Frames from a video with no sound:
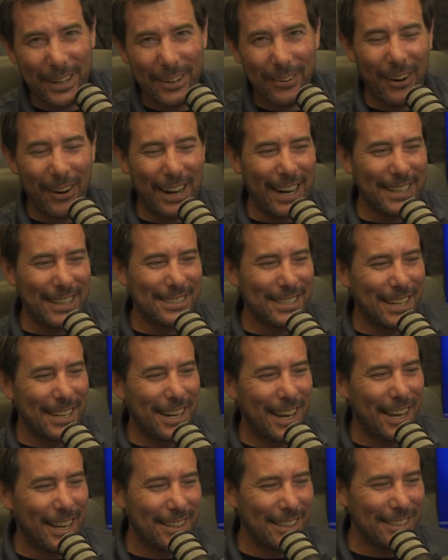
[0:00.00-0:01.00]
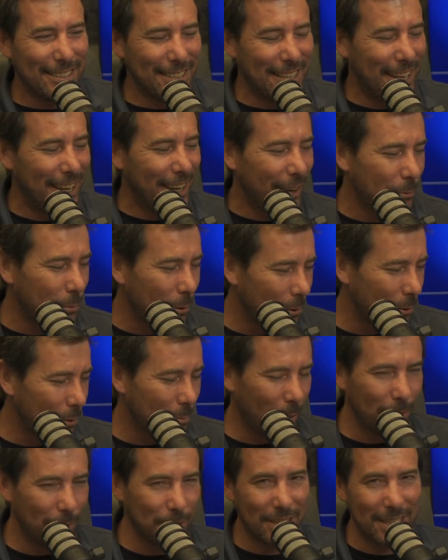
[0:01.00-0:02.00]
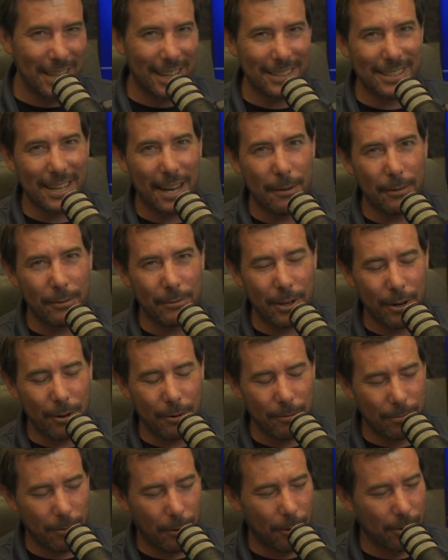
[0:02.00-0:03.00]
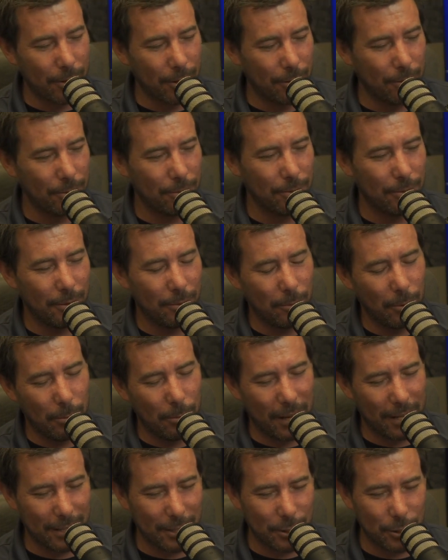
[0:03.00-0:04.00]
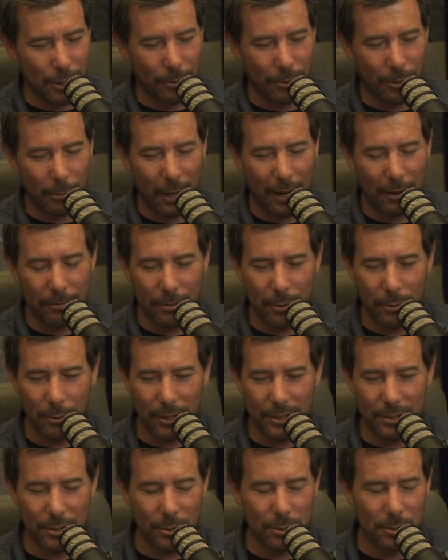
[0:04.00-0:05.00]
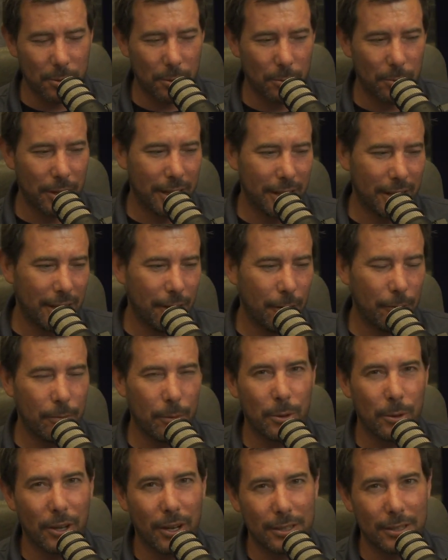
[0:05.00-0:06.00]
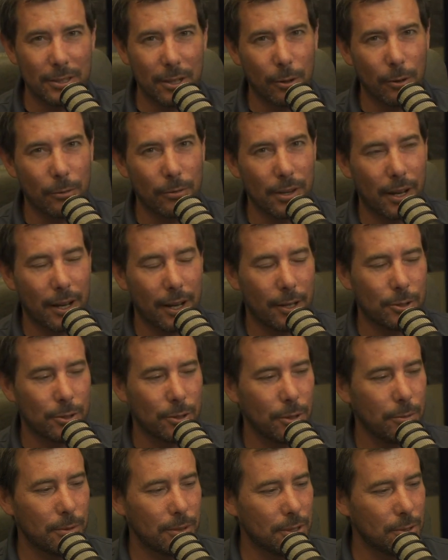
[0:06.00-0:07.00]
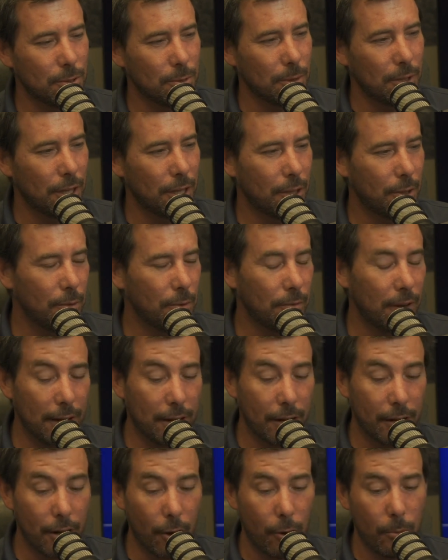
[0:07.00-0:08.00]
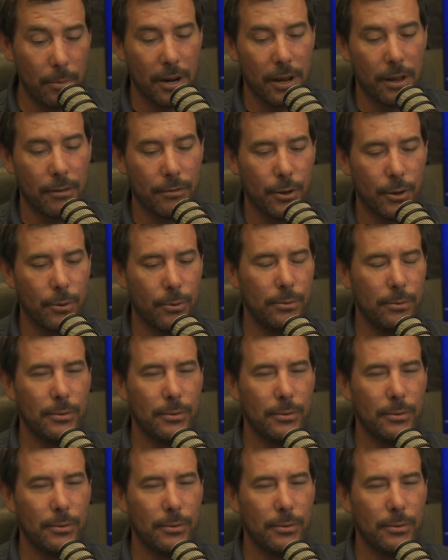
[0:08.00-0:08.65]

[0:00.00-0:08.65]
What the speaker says: our guest today, we're approaching that time of year for all you. We make the joke about a few listeners, but we get to hear from you guys all over the country, which is really cool. We've gotten to know many of you